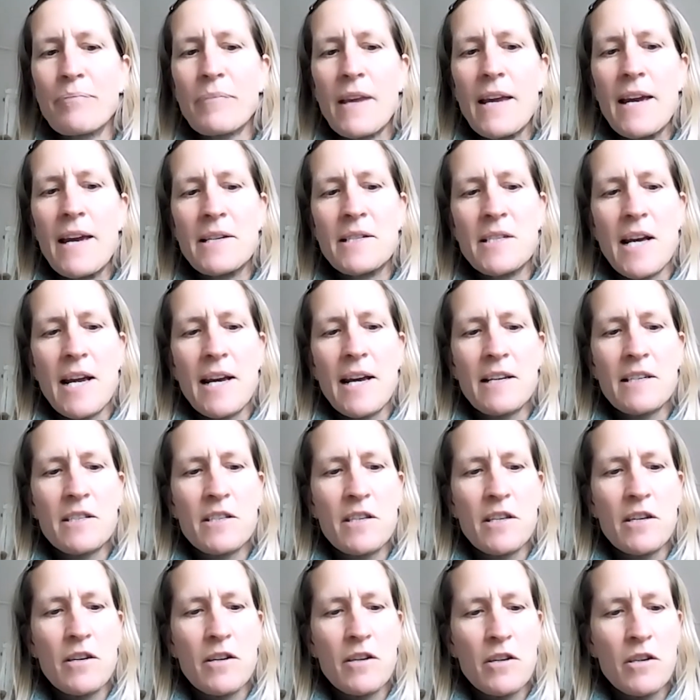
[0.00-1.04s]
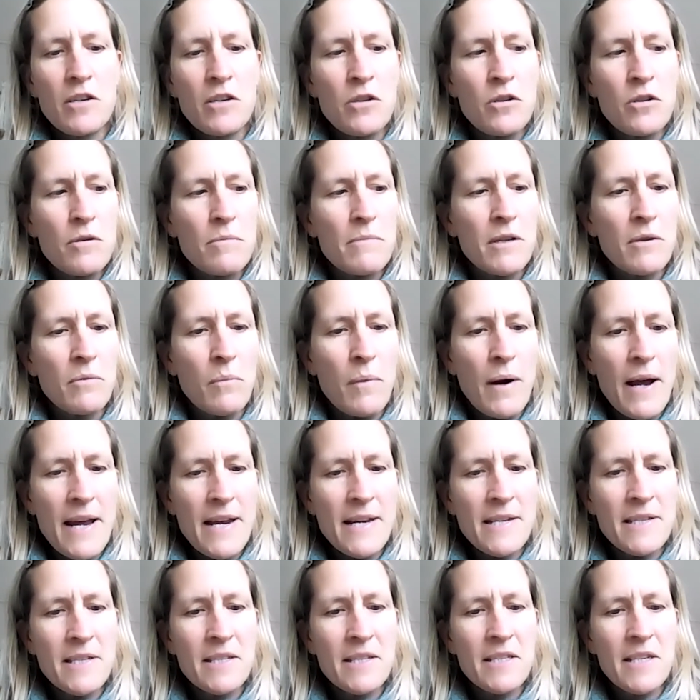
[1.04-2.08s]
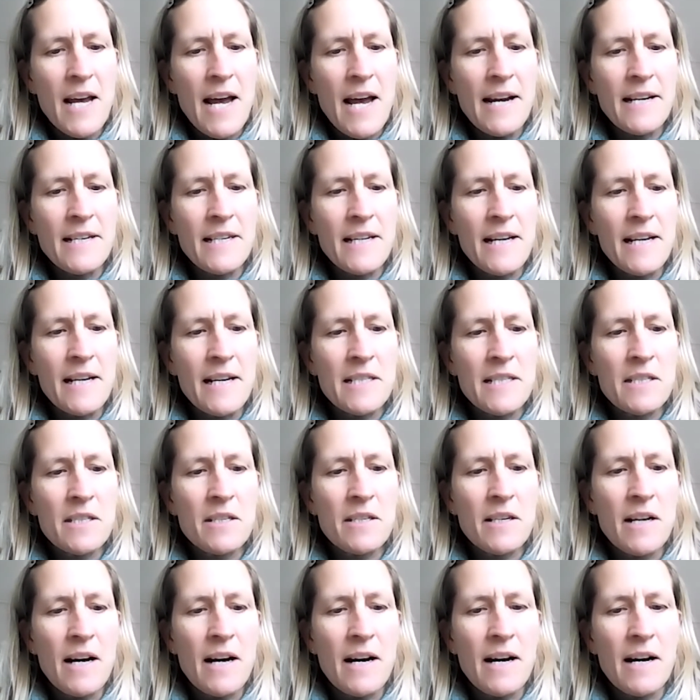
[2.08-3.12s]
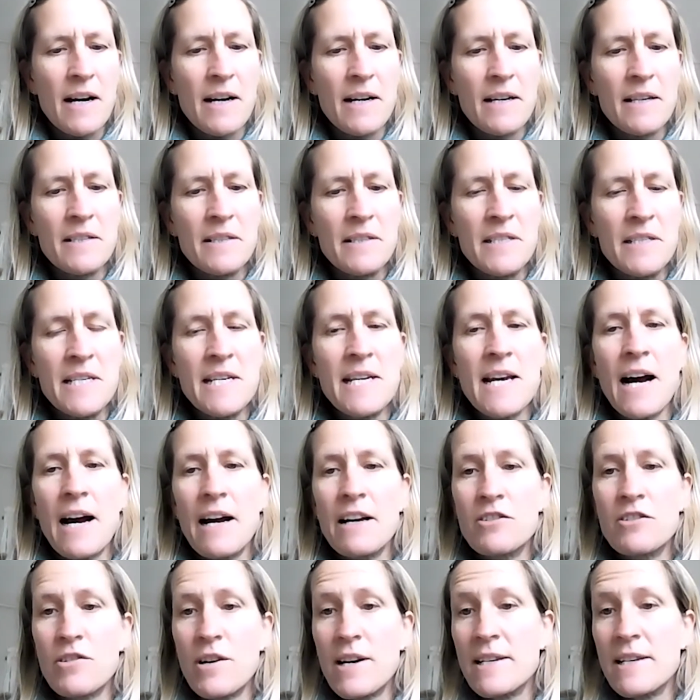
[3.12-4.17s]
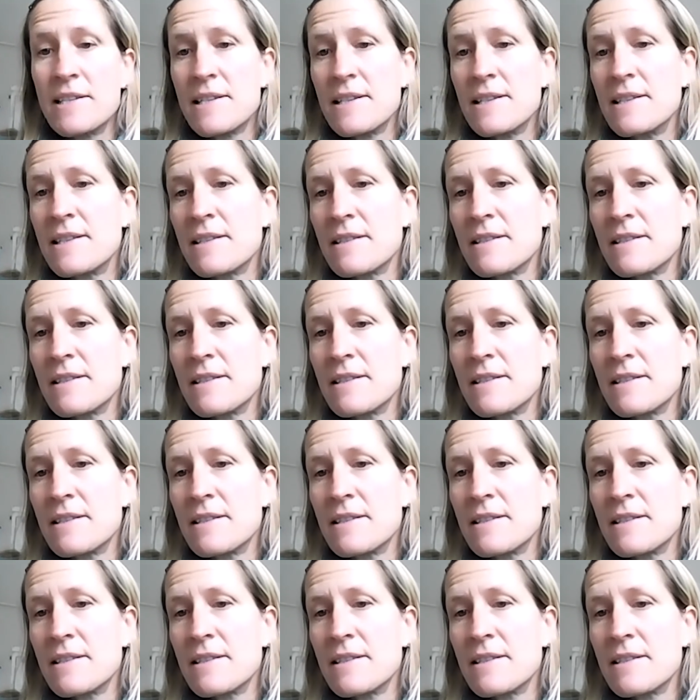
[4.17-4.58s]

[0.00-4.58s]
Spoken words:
It takes the human waste and it dehydrates it,